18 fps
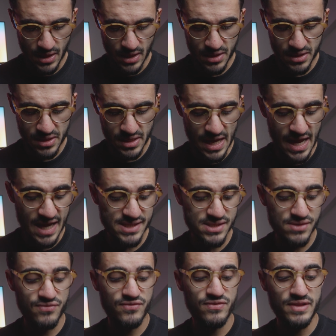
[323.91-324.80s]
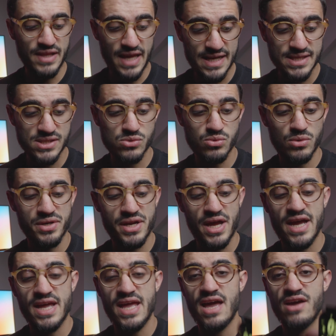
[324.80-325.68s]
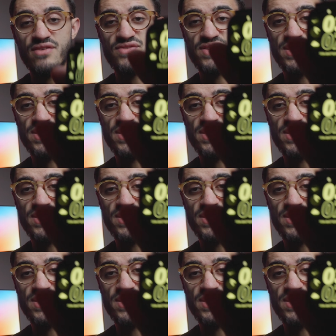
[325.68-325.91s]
And as of last one, I have